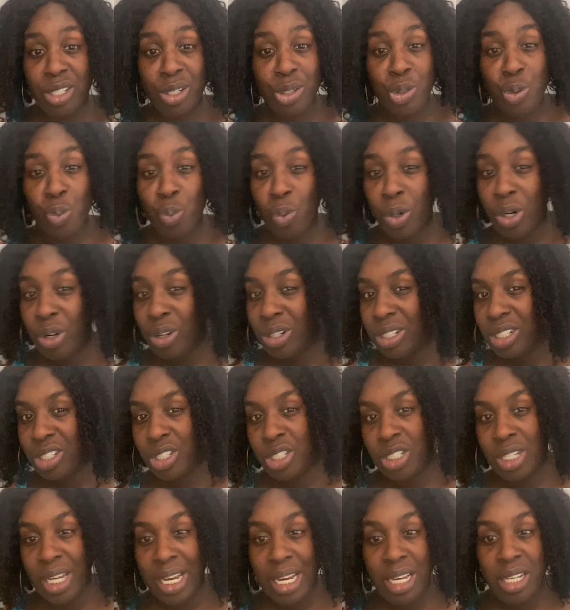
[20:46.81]
This world is
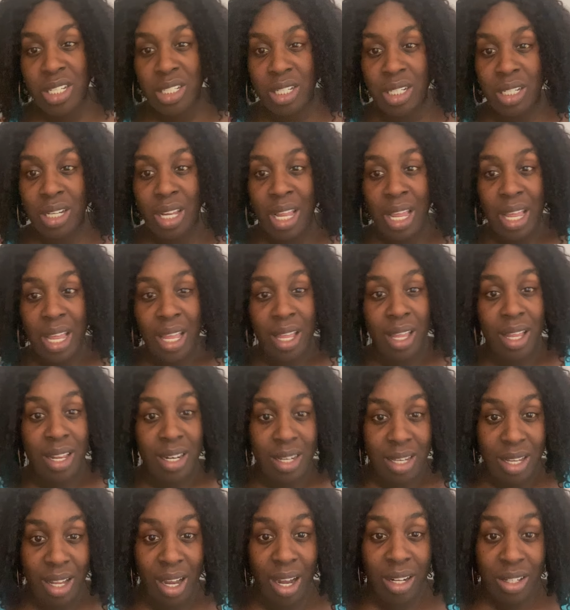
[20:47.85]
changing, and
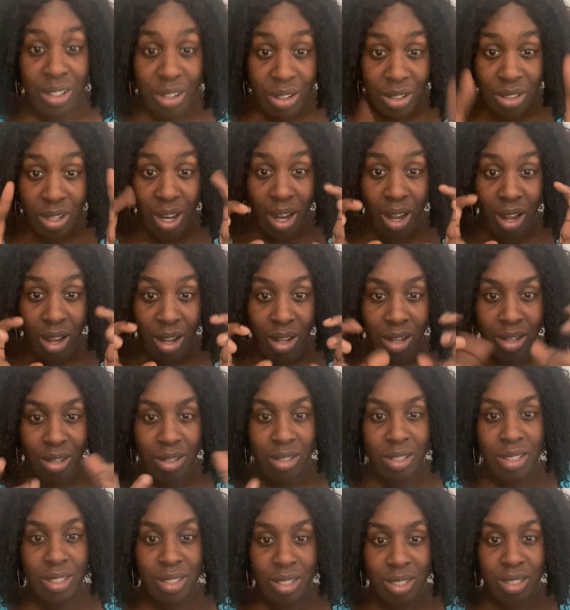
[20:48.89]
the
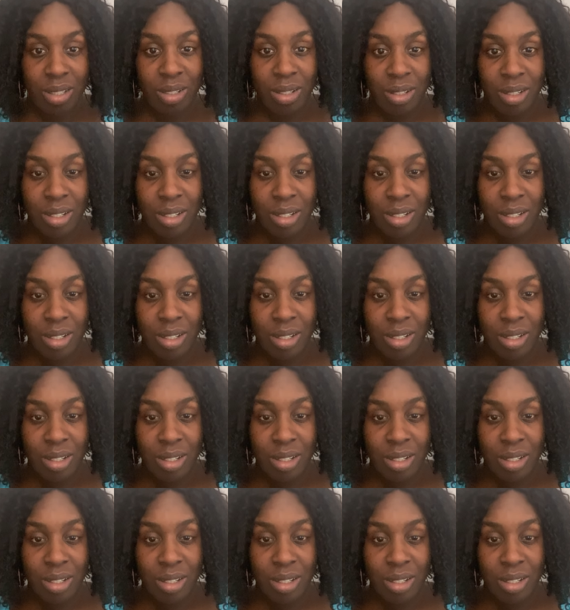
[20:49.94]
underdogs,